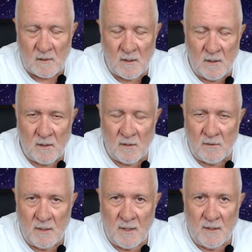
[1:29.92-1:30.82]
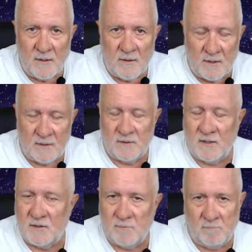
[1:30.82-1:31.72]
you know, is
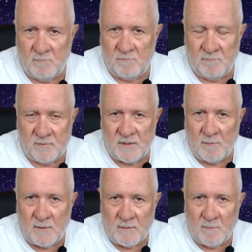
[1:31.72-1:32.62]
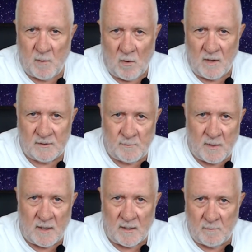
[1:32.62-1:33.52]
this simply boys
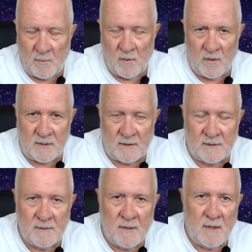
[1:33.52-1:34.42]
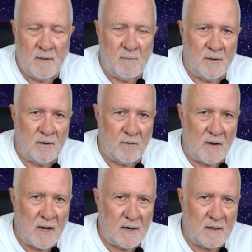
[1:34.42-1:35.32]
being boys? But the
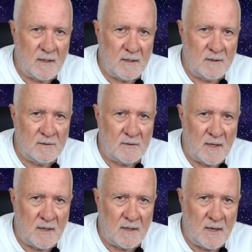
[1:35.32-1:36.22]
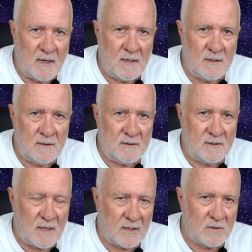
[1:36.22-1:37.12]
reality is that any
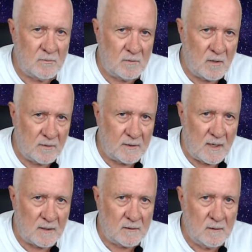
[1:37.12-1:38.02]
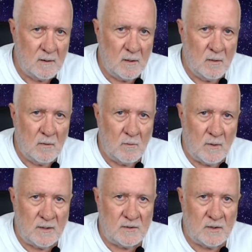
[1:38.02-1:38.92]
sexual conduct
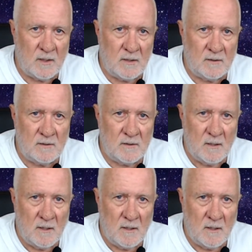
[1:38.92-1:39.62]
which is